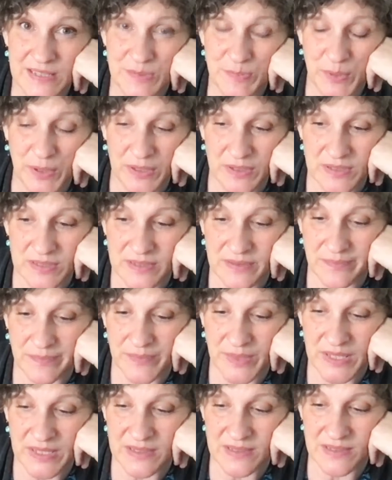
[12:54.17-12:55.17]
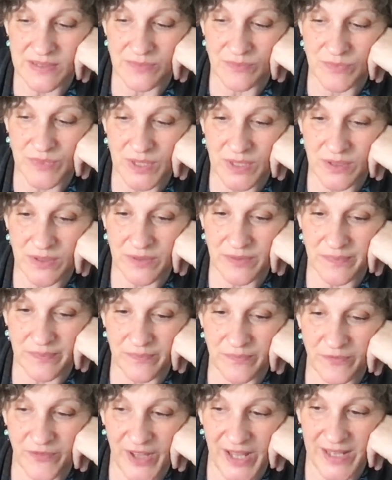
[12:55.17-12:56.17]
these books because they're
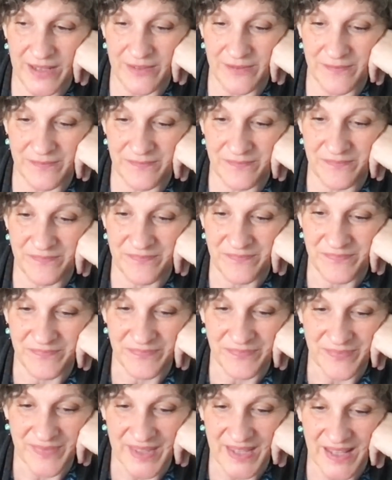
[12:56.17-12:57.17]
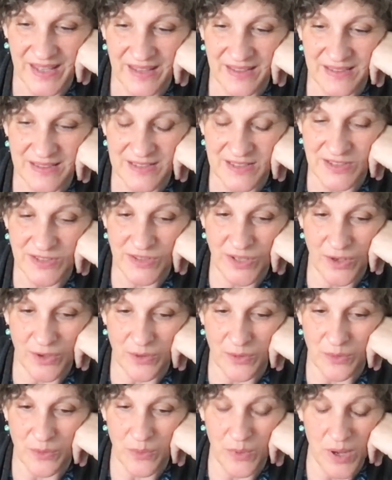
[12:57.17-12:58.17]
fun. And
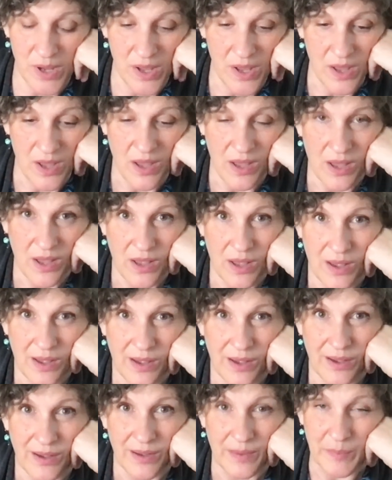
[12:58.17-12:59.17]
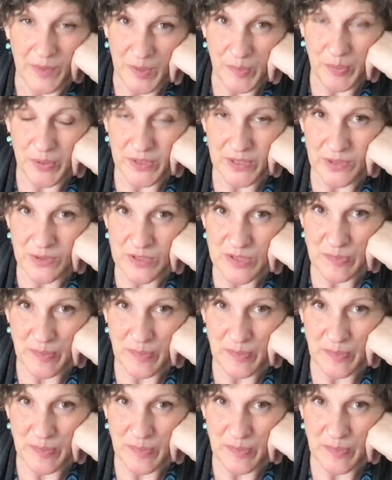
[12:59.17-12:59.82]
so I'm going to put new